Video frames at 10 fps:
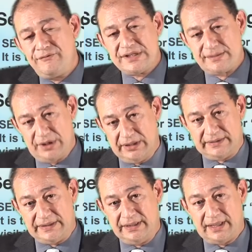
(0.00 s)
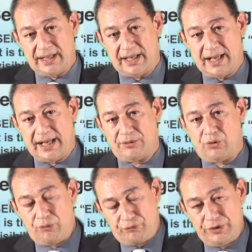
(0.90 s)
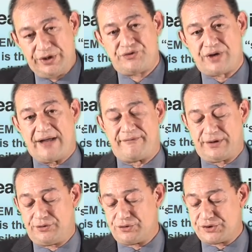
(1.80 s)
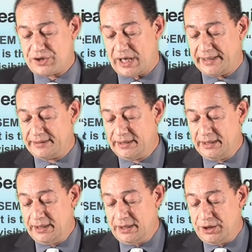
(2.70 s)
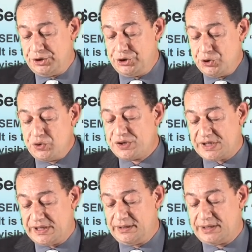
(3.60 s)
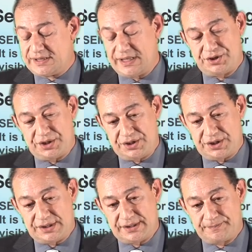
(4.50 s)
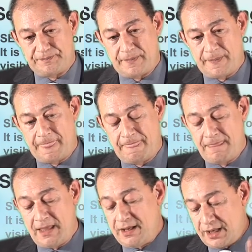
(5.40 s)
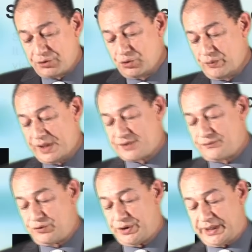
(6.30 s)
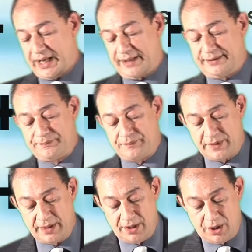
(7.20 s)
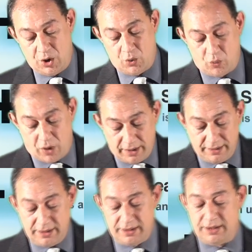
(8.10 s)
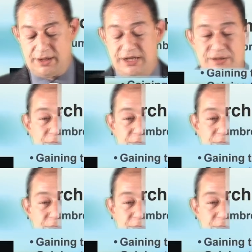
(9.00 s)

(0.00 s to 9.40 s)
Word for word: visibility and hopefully traffic to your site using the search engines. There are two ways of doing that. One is